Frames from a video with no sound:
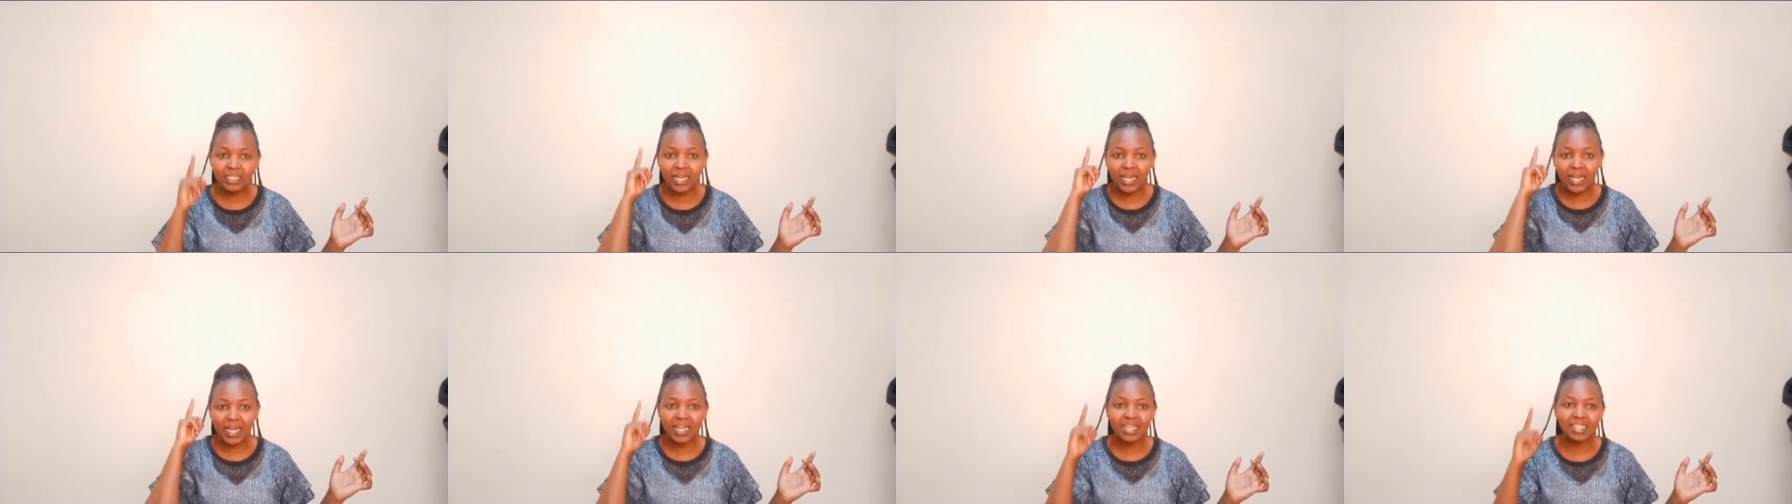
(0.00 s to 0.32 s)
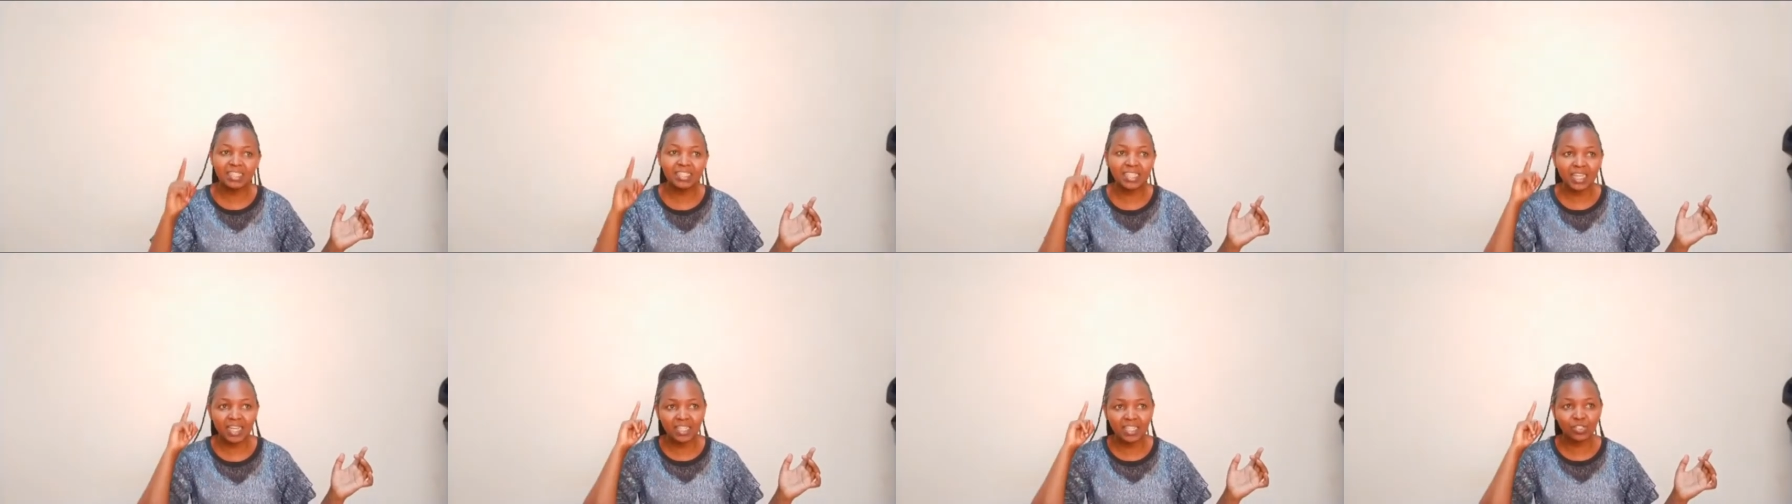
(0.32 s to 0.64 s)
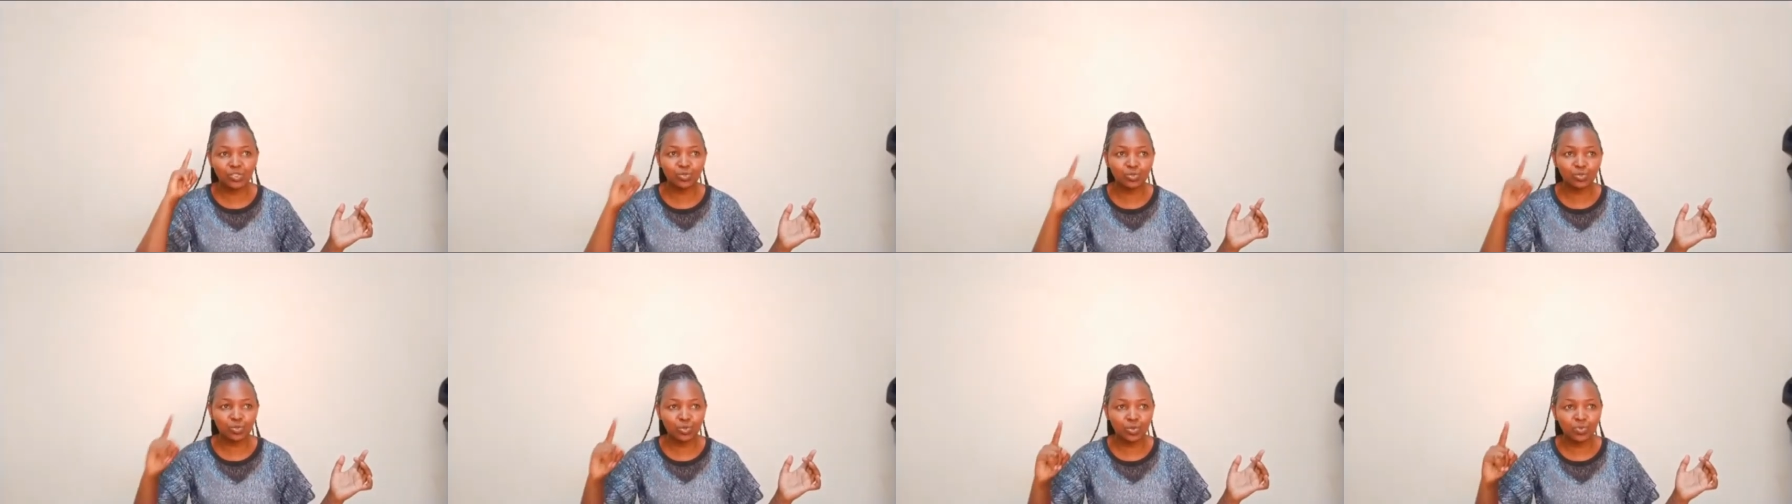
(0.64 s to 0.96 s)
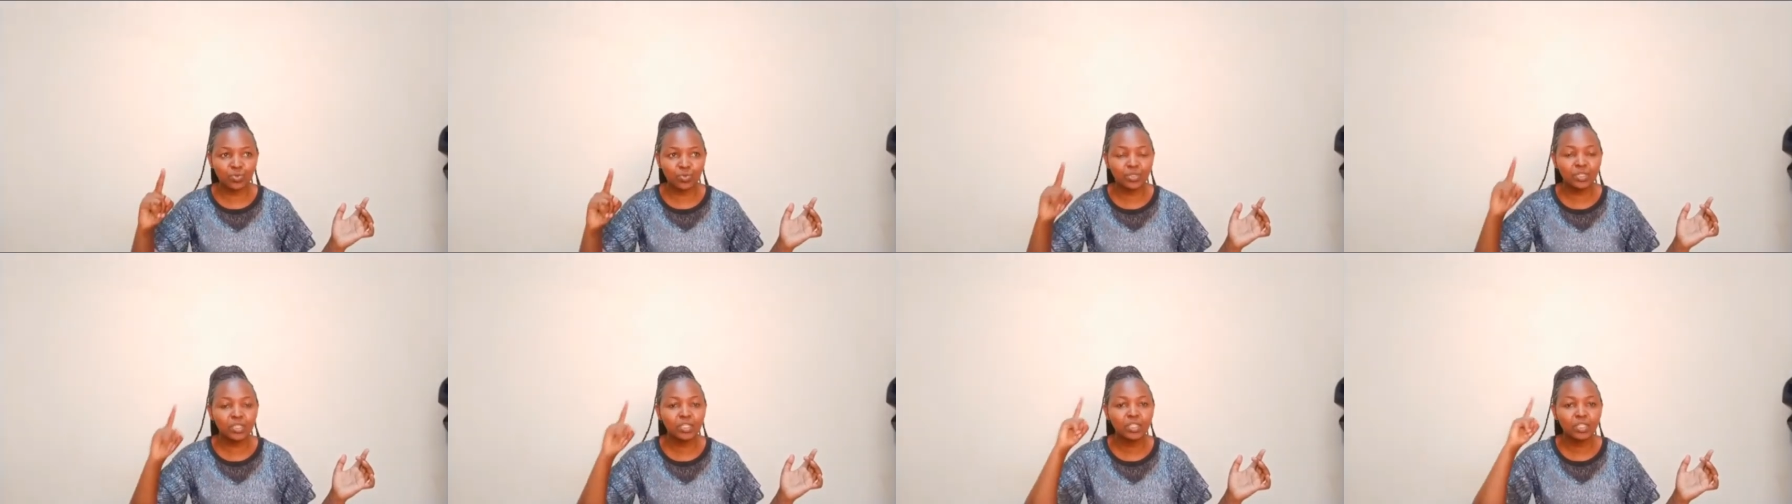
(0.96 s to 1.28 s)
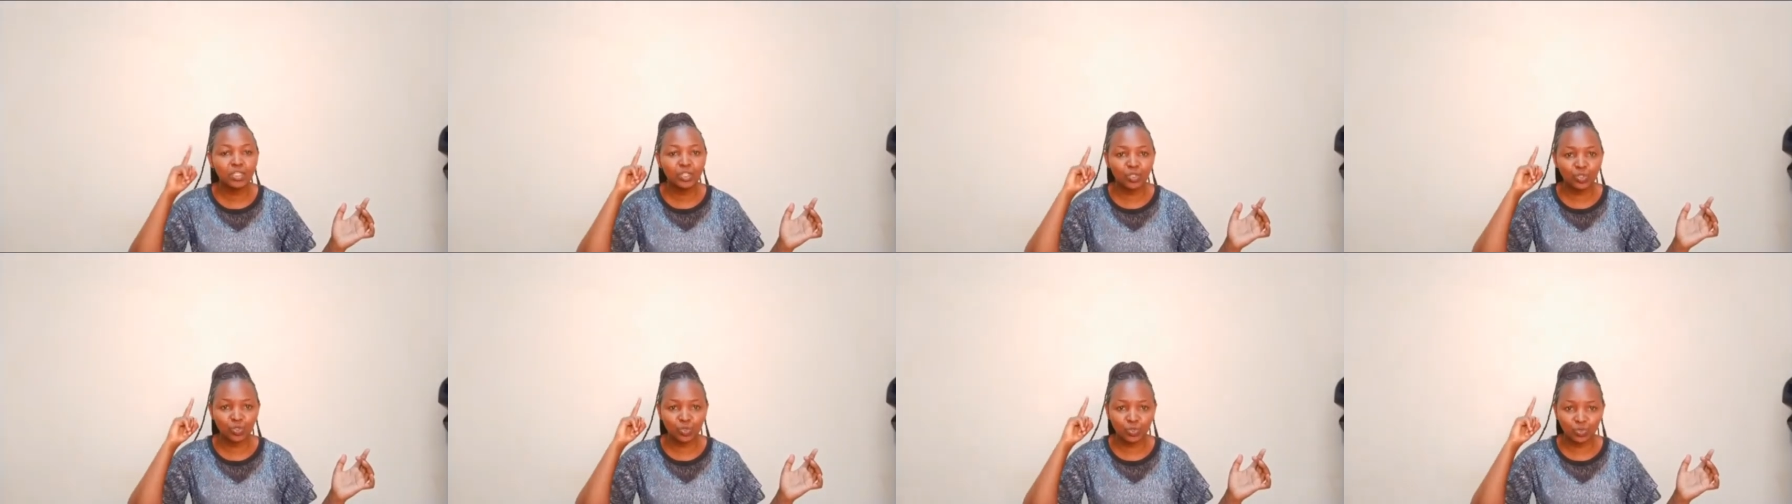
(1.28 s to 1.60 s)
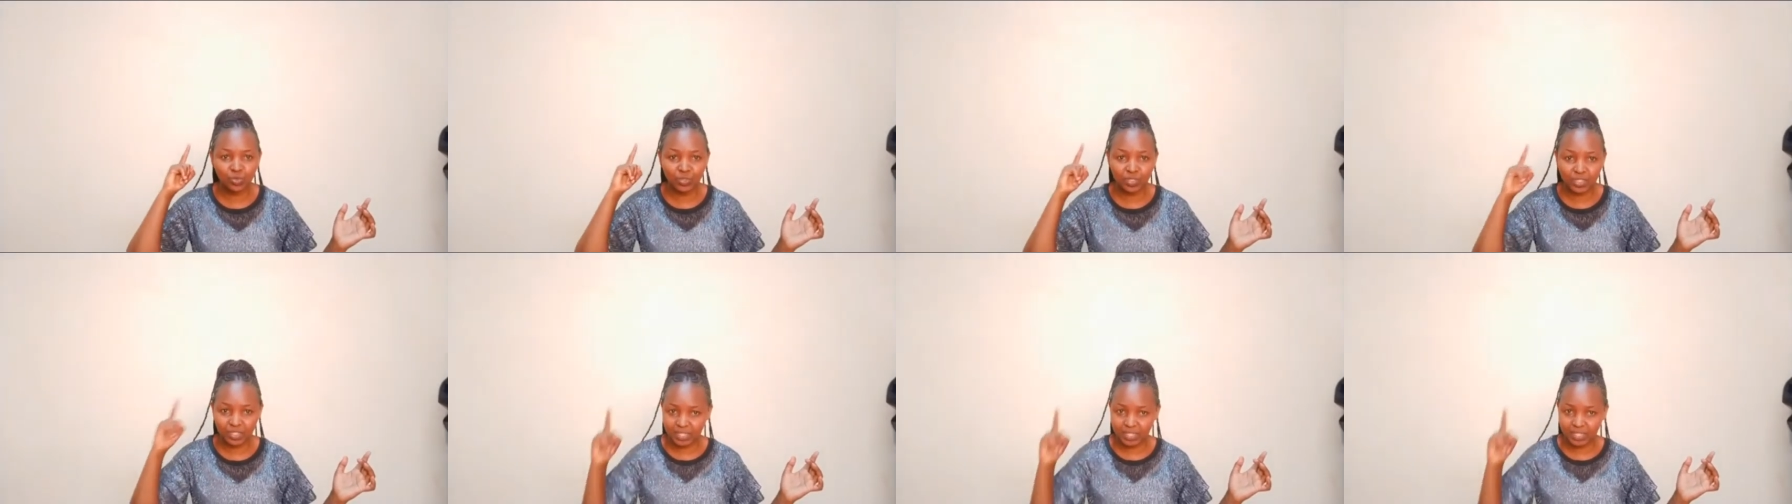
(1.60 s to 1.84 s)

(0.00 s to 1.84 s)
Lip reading: has a story to